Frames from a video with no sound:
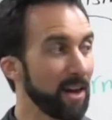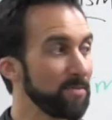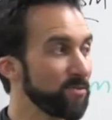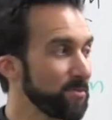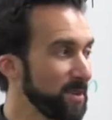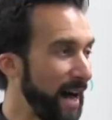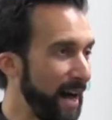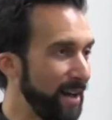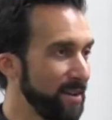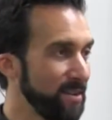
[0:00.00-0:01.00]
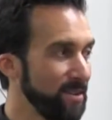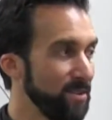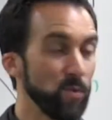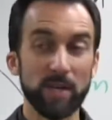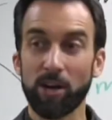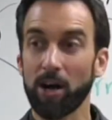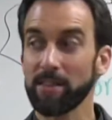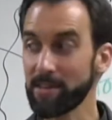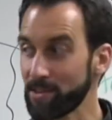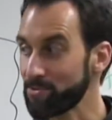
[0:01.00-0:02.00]
comes from God. We call
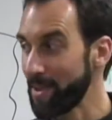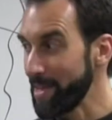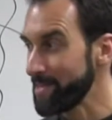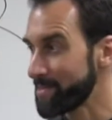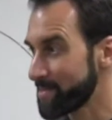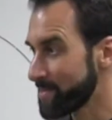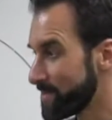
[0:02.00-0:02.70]
it grace.